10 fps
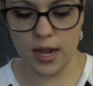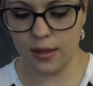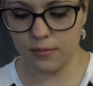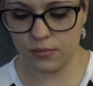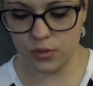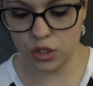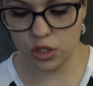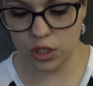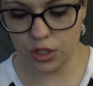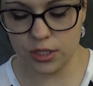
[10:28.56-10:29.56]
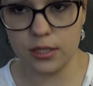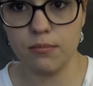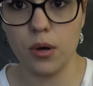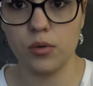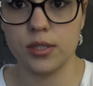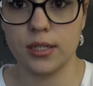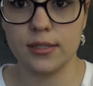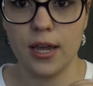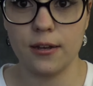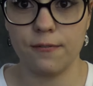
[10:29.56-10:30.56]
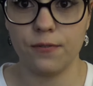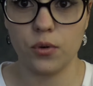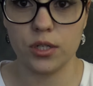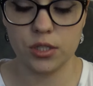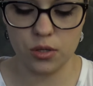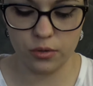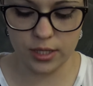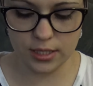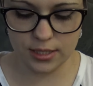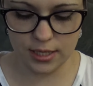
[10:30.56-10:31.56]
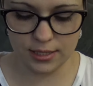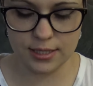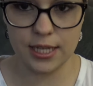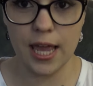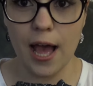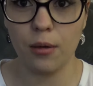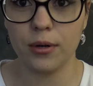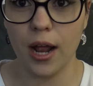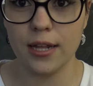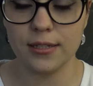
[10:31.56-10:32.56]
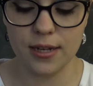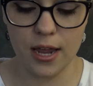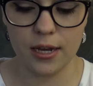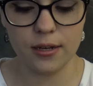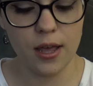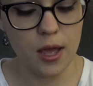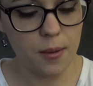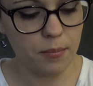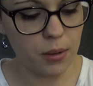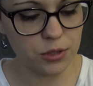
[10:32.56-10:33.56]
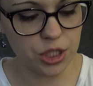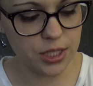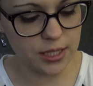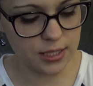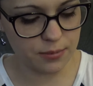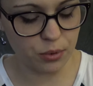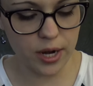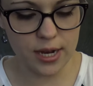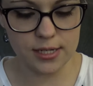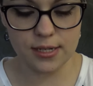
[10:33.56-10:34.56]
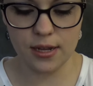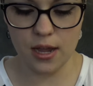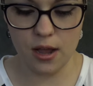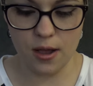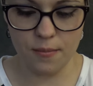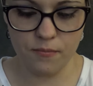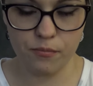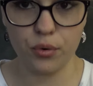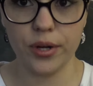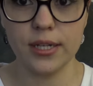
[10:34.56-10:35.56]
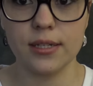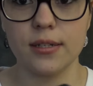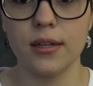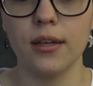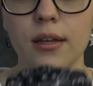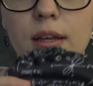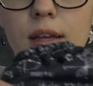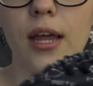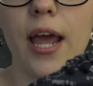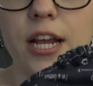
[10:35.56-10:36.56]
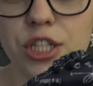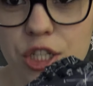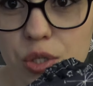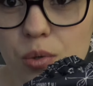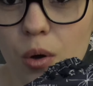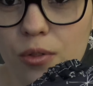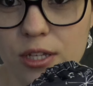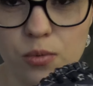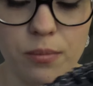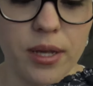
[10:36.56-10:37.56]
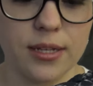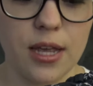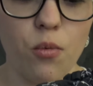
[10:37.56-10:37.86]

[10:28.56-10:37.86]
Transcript: I'm seriously most excited for. So this is the Albert Einstein Bum Genius brand um, print. And I actually do know this one because I